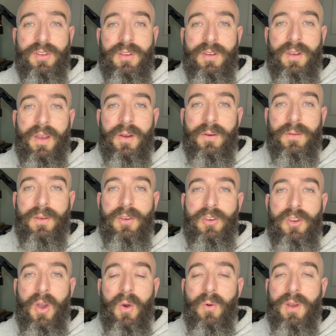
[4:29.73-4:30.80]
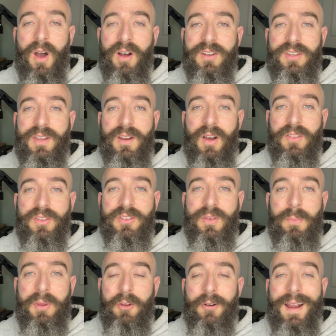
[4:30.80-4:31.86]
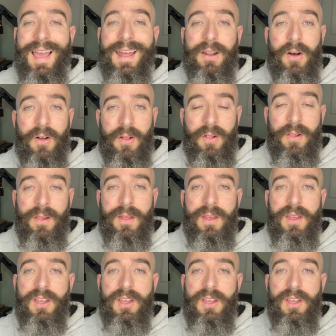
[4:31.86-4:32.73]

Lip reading: no content on this computer at all.